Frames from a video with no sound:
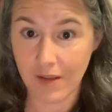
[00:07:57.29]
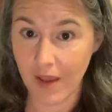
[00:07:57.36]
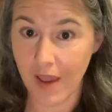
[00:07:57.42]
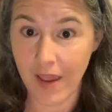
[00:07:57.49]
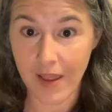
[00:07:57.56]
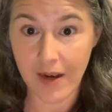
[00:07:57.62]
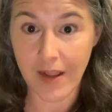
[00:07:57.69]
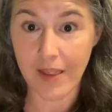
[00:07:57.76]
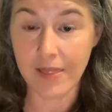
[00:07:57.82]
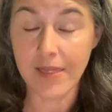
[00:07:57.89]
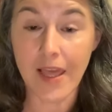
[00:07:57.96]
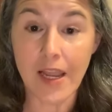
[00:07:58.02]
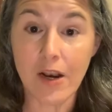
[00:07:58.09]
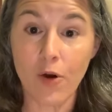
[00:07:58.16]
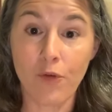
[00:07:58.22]
And
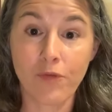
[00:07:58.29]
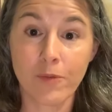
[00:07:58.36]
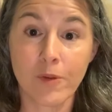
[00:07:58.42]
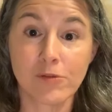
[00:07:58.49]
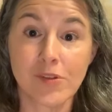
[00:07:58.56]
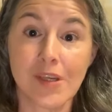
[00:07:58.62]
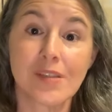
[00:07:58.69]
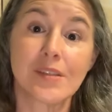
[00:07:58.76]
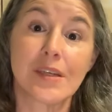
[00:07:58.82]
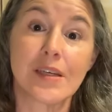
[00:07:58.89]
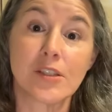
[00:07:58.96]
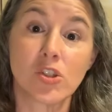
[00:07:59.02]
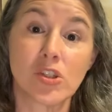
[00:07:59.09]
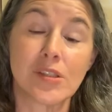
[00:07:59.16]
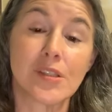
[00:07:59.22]
they know from those
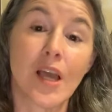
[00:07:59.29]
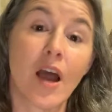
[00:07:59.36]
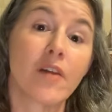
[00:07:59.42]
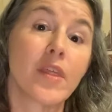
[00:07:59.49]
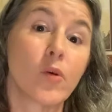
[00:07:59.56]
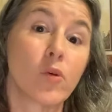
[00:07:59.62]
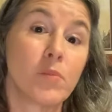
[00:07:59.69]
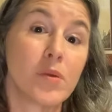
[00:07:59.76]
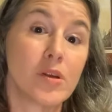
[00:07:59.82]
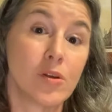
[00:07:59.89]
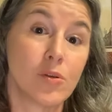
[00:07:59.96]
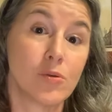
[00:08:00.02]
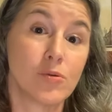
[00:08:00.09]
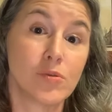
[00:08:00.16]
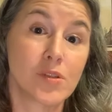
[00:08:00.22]
SDS sheets how they would be
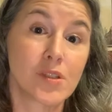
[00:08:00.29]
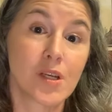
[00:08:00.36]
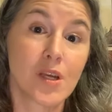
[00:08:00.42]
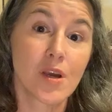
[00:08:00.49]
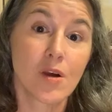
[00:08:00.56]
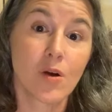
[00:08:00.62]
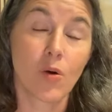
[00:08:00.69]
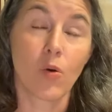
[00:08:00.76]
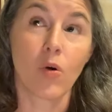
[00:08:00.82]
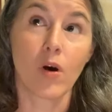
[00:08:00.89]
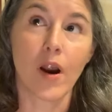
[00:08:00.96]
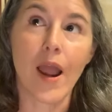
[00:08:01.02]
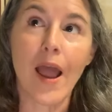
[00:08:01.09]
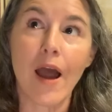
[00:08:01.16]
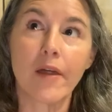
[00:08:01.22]
used,
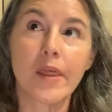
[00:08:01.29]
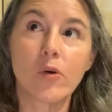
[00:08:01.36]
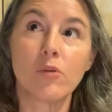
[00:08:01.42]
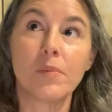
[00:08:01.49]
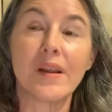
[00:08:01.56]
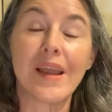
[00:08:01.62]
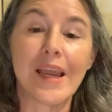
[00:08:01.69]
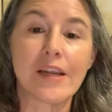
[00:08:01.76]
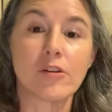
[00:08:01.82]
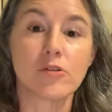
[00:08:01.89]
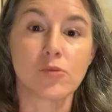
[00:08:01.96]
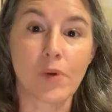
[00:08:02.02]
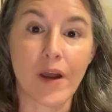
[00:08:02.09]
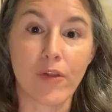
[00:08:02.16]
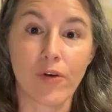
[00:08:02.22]
or how they would be
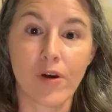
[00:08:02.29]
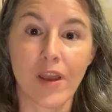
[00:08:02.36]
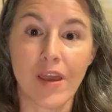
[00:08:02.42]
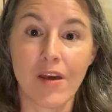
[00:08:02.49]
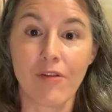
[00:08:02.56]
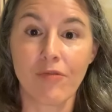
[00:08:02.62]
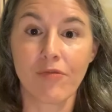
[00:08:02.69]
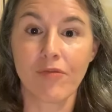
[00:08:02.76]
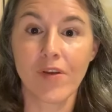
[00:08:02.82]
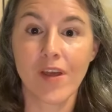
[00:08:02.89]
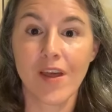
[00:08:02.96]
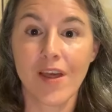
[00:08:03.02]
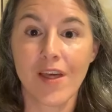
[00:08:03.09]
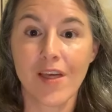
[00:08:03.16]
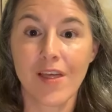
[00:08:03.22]
handled rather, if
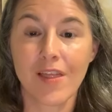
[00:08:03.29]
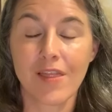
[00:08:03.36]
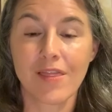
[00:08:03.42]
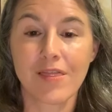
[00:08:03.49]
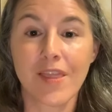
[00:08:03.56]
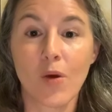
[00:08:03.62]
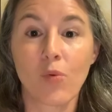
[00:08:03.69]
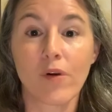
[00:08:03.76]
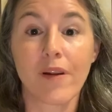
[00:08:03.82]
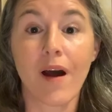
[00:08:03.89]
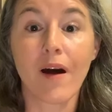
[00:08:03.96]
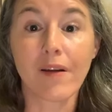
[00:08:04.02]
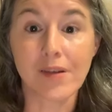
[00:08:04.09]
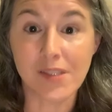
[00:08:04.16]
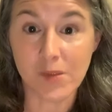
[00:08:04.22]
they were
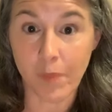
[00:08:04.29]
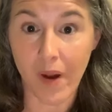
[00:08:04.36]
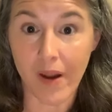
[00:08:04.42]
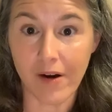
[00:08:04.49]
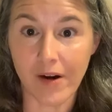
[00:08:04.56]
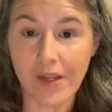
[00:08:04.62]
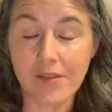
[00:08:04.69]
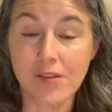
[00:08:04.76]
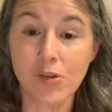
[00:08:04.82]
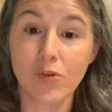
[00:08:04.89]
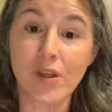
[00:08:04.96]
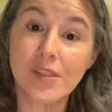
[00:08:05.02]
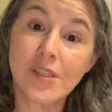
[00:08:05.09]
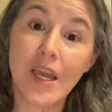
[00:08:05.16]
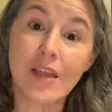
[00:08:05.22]
not expired. And so
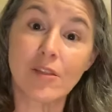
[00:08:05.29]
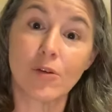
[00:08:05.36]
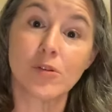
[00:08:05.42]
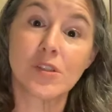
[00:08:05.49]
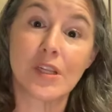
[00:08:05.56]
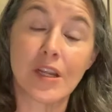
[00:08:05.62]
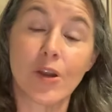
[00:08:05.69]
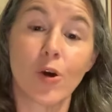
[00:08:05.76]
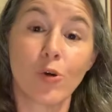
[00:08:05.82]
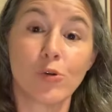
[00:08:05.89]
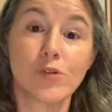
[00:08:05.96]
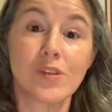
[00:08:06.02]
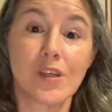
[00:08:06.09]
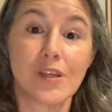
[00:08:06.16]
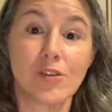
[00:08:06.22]
they take those and it
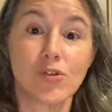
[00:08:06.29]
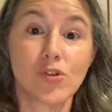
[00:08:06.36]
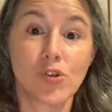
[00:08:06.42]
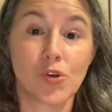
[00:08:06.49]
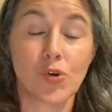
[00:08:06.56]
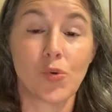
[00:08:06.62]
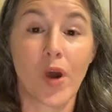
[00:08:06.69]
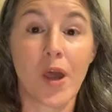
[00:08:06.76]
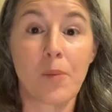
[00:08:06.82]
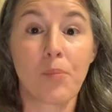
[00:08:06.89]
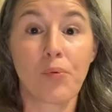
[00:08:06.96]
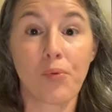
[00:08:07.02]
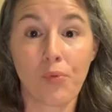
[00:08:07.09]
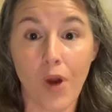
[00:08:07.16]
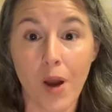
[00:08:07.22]
goes into a
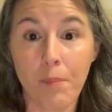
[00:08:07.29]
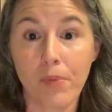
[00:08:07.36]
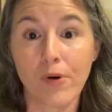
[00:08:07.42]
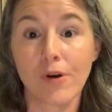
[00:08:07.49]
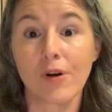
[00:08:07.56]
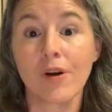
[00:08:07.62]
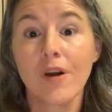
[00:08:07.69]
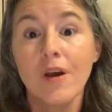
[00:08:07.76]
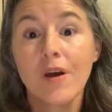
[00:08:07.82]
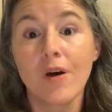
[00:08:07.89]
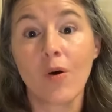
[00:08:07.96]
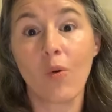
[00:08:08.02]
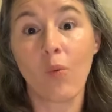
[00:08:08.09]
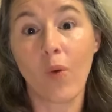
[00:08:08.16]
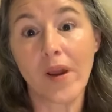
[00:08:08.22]
proper
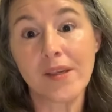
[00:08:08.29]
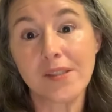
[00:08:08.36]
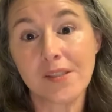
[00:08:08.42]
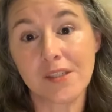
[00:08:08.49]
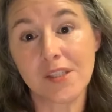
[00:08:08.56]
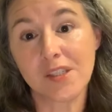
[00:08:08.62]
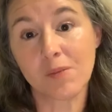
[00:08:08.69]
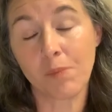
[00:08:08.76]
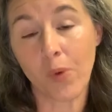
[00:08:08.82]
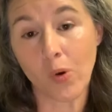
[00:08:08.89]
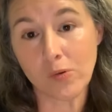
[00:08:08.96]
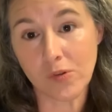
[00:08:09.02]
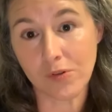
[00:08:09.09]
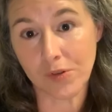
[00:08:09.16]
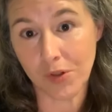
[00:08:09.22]
waste
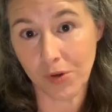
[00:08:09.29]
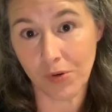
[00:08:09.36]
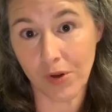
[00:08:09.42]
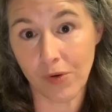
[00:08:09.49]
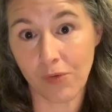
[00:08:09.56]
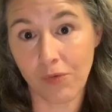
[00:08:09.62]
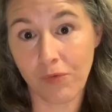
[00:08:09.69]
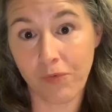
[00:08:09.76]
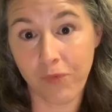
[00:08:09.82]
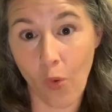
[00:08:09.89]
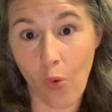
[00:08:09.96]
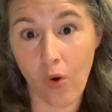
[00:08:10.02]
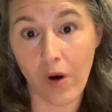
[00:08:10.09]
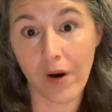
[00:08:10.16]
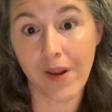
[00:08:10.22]
disposal unit
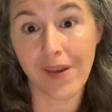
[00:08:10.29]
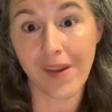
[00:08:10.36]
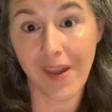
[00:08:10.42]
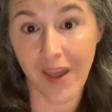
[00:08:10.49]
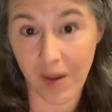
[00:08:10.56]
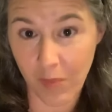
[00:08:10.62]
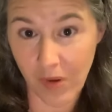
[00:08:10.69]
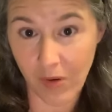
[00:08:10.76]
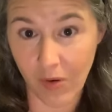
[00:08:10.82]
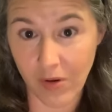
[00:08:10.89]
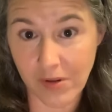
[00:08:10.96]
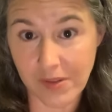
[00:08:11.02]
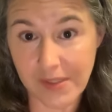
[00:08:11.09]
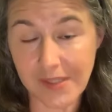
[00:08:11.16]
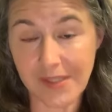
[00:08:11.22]
for
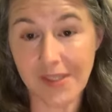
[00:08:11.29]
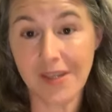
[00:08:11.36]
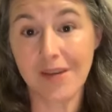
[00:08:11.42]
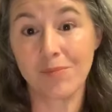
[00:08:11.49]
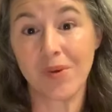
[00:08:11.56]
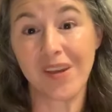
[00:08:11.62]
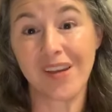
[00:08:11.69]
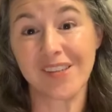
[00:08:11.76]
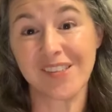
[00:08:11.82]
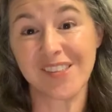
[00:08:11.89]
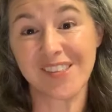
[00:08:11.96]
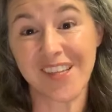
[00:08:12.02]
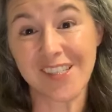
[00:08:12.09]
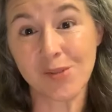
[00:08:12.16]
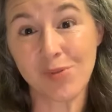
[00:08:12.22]
chemicals, because
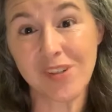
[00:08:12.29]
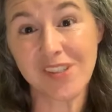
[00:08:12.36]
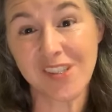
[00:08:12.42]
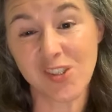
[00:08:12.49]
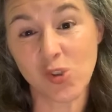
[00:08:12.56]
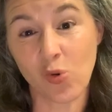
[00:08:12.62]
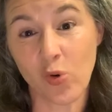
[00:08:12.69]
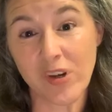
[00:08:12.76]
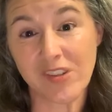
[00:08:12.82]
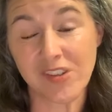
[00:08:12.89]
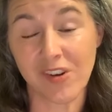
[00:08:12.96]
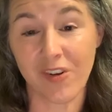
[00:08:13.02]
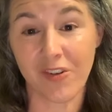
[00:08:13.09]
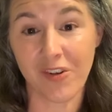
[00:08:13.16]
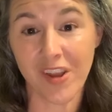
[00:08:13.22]
that's what essential oils
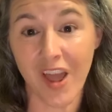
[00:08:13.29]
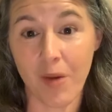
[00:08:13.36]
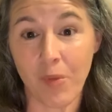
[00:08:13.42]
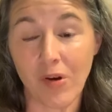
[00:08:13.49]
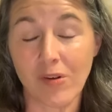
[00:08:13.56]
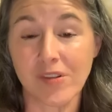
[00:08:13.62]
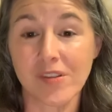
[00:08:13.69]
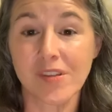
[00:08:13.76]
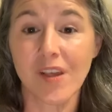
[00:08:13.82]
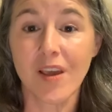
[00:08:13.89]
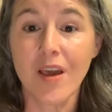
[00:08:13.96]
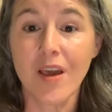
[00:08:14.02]
are, they're chemicals.